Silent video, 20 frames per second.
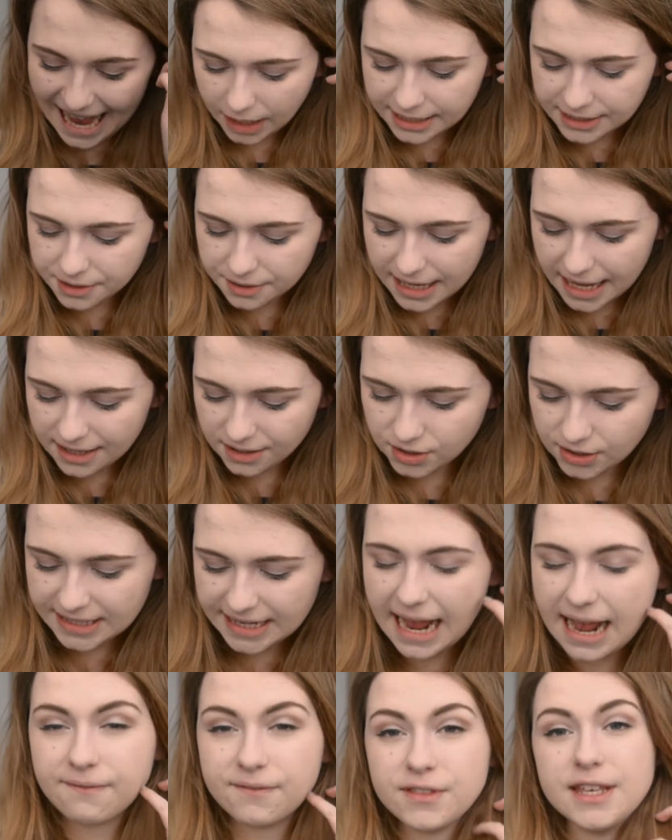I don't actually
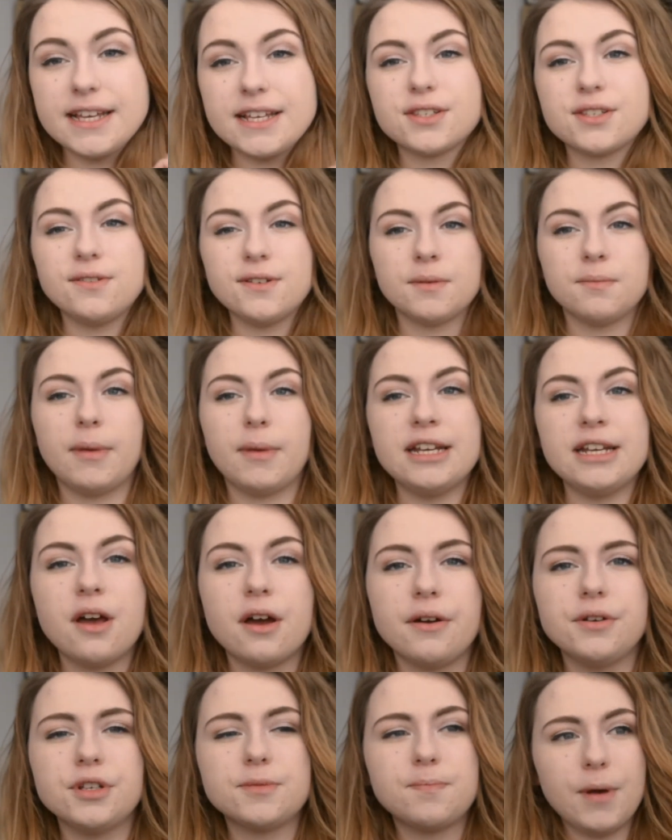have this on my
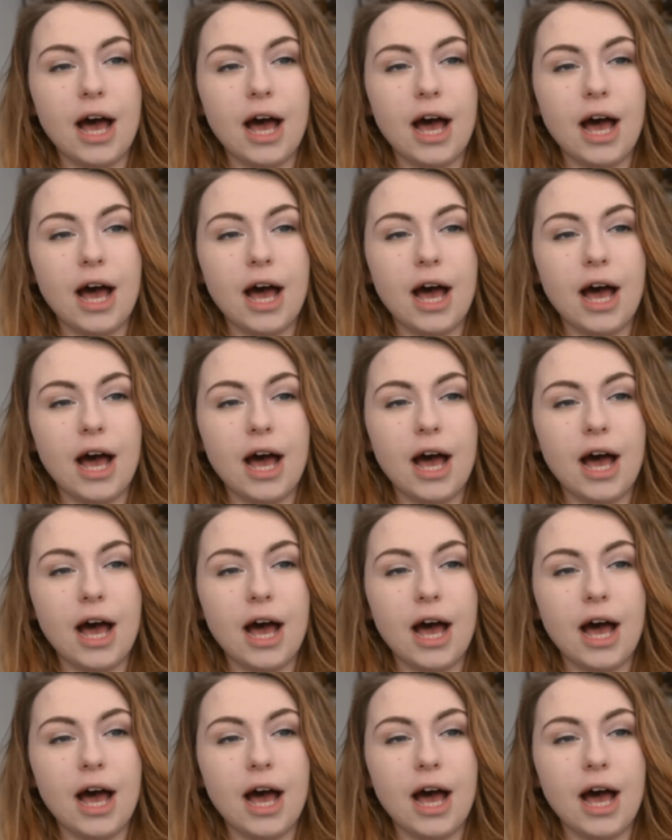nose,